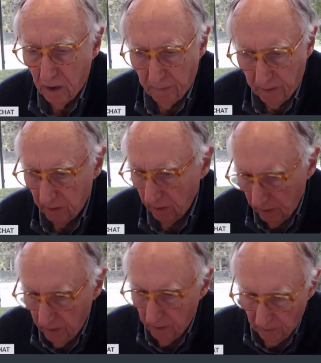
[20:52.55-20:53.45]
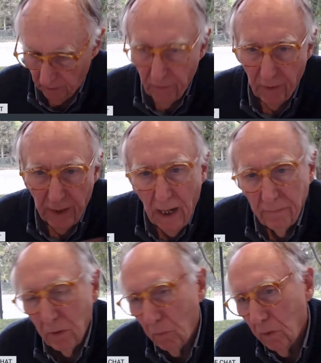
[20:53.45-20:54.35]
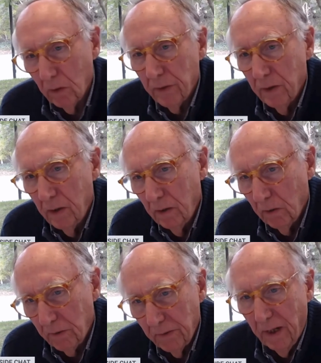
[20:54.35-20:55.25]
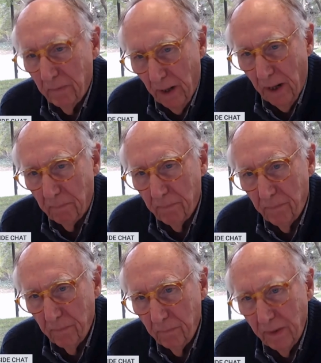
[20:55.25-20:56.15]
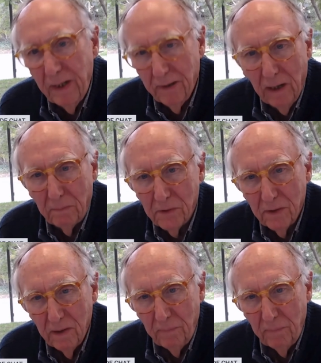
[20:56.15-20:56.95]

I mean, literally half the world looked at that map many times.